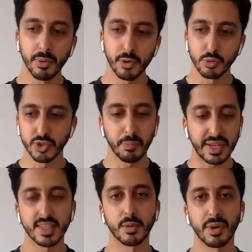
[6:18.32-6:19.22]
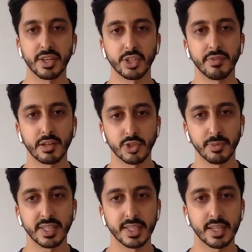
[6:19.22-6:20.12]
but also a big celebration of
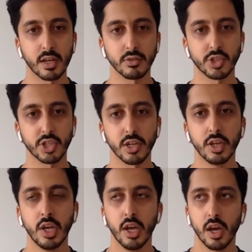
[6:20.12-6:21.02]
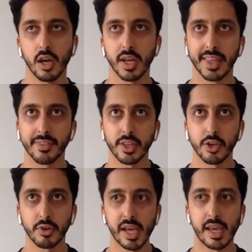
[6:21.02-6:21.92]
LGBT culture in
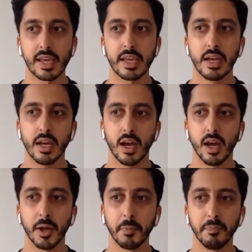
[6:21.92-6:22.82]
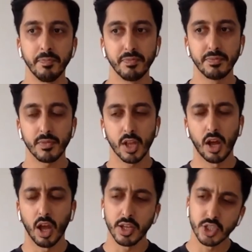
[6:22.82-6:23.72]
the UK.
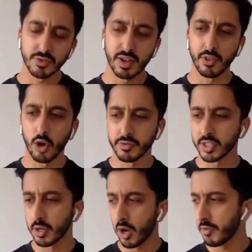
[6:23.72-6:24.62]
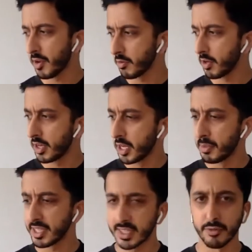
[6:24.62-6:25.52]
I just found that often I felt a
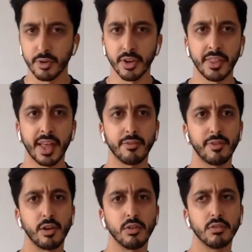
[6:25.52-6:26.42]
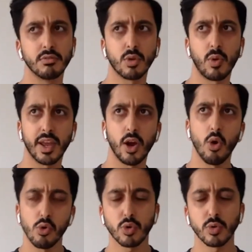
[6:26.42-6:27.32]
little bit different, and that felt quite
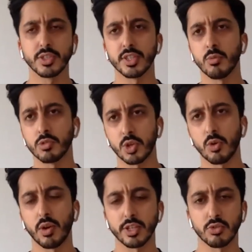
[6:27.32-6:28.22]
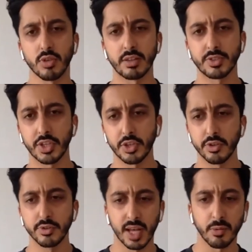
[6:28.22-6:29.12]
awkward, and I wasn't quite sure how to
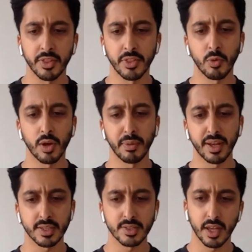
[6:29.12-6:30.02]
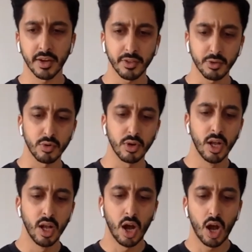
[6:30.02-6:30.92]
use that within the workplace. And I thought
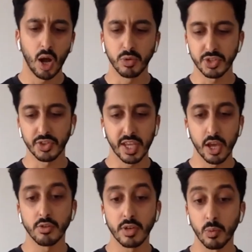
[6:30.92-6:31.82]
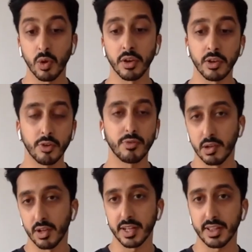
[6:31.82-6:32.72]
I wasn't the only one who
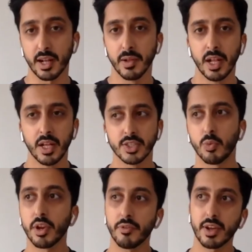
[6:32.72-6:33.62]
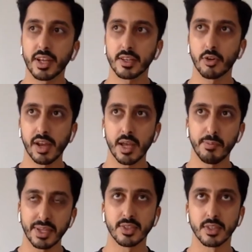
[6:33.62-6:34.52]
felt like that. So what if I could create
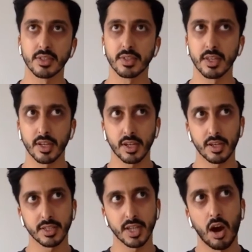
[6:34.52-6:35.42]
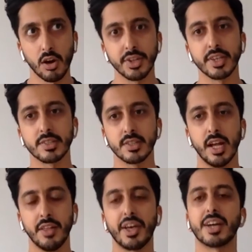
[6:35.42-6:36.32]
a business that could harness
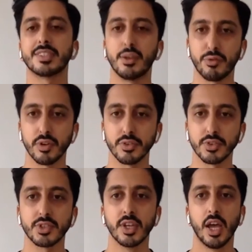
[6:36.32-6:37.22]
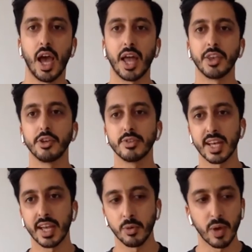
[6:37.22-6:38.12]
that difference and use
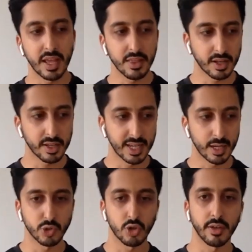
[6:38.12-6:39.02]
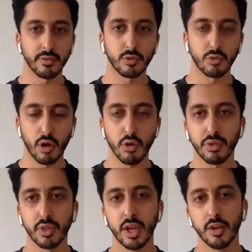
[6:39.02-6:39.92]
that in a way that could help drive
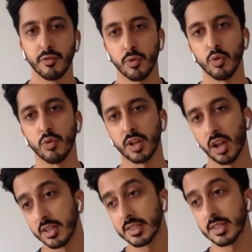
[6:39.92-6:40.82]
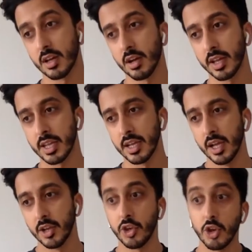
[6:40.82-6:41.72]
growth for the clients that I
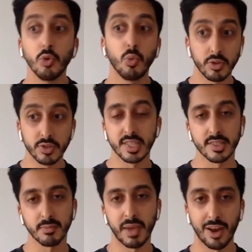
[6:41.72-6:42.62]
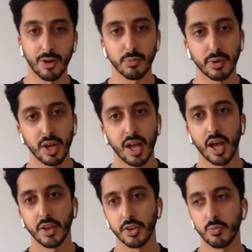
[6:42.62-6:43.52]
knew wanted some help,
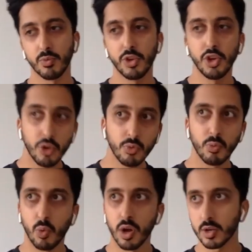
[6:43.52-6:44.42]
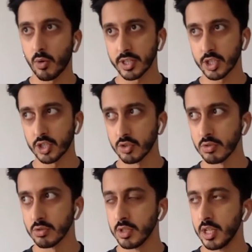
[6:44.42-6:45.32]
knew weren't quite
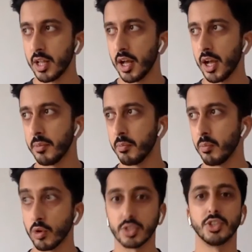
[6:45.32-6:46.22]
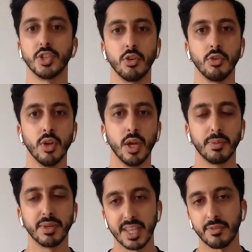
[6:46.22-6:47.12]
sure what to do,
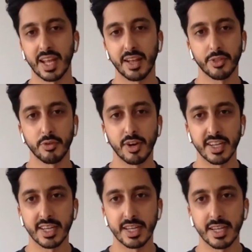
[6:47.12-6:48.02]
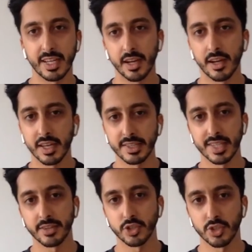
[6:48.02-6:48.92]
but definitely had the right
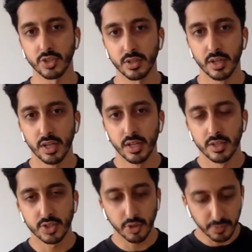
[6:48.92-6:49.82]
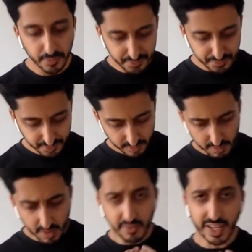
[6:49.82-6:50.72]
intention. So
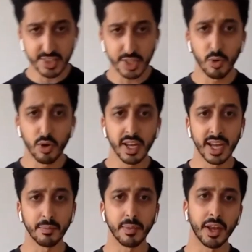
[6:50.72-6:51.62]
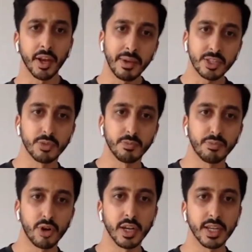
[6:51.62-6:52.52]
that's who I am. And I
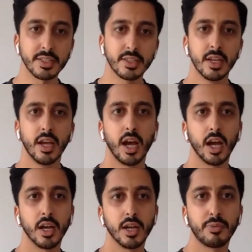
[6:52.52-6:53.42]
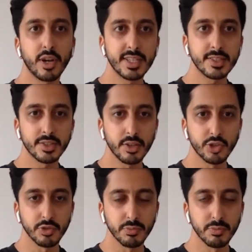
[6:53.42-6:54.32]
mentioned Pride. And Pride is a
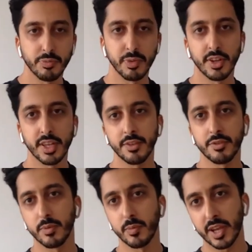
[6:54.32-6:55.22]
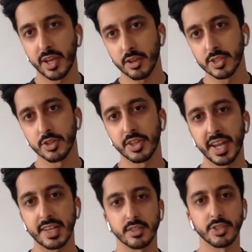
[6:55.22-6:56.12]
social movement. And if we go to
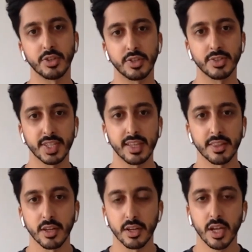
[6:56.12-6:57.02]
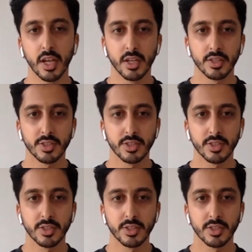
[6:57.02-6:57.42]
the next slide, you can see that